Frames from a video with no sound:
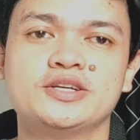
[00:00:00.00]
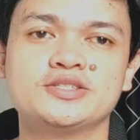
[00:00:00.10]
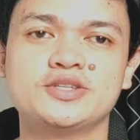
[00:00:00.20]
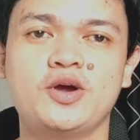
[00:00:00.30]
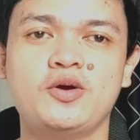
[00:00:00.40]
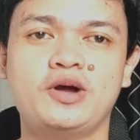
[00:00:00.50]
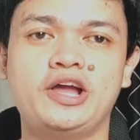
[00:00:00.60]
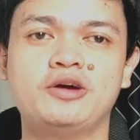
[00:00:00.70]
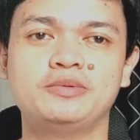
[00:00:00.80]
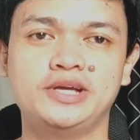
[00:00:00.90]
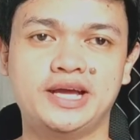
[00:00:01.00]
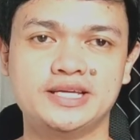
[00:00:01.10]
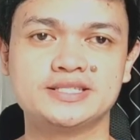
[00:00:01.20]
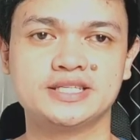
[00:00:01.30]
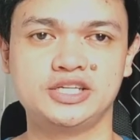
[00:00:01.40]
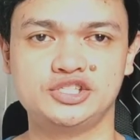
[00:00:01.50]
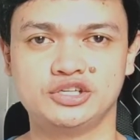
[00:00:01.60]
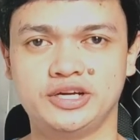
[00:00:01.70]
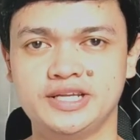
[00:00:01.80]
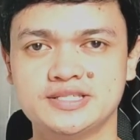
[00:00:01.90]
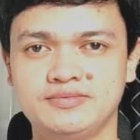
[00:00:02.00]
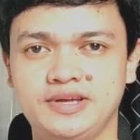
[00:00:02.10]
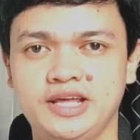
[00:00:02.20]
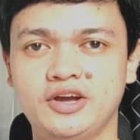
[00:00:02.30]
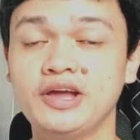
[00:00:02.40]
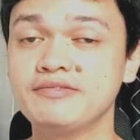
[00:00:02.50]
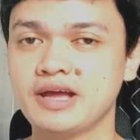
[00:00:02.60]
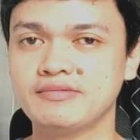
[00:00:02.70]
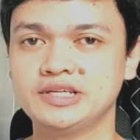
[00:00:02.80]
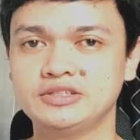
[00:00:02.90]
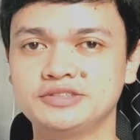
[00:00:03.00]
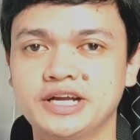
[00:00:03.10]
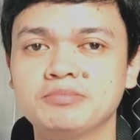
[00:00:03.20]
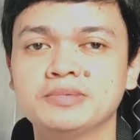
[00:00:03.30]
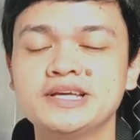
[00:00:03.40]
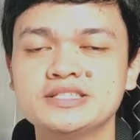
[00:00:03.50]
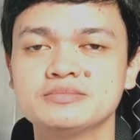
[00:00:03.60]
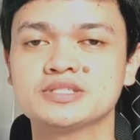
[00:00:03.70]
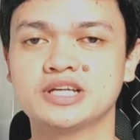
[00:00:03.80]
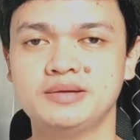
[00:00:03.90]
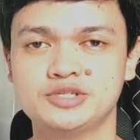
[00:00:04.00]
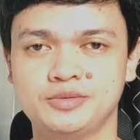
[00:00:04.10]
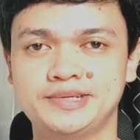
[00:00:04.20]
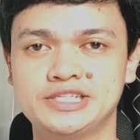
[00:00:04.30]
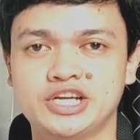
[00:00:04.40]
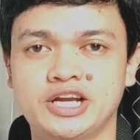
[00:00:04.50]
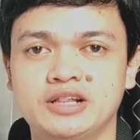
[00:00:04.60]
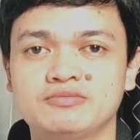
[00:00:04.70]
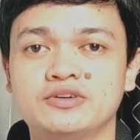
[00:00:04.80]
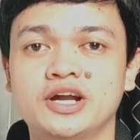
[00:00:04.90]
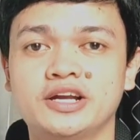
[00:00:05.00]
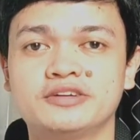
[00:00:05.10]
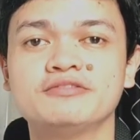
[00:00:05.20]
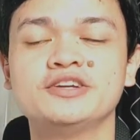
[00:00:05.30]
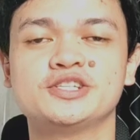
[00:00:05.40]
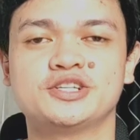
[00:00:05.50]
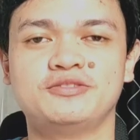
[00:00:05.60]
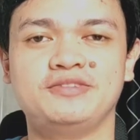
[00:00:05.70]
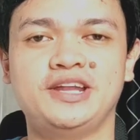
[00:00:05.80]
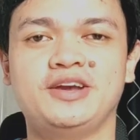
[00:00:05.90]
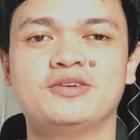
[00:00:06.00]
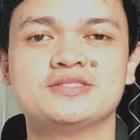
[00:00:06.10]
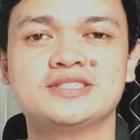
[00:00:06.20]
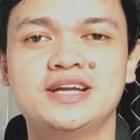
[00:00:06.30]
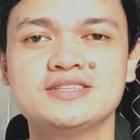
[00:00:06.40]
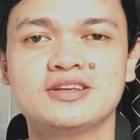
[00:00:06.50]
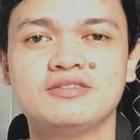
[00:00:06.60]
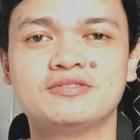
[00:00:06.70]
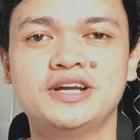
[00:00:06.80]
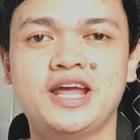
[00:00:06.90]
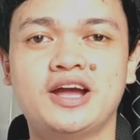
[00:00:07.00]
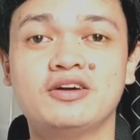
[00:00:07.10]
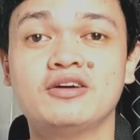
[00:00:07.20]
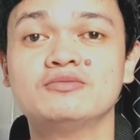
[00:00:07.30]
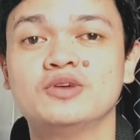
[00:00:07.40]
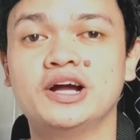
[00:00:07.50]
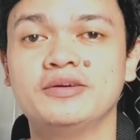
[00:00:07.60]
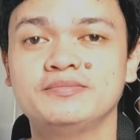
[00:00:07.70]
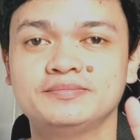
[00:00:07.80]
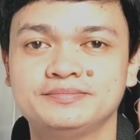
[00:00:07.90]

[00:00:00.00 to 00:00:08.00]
So I hope you guys enjoyed this video. If you haven't already, please subscribe to my channel for other future videos. That is all for now. Au revoir.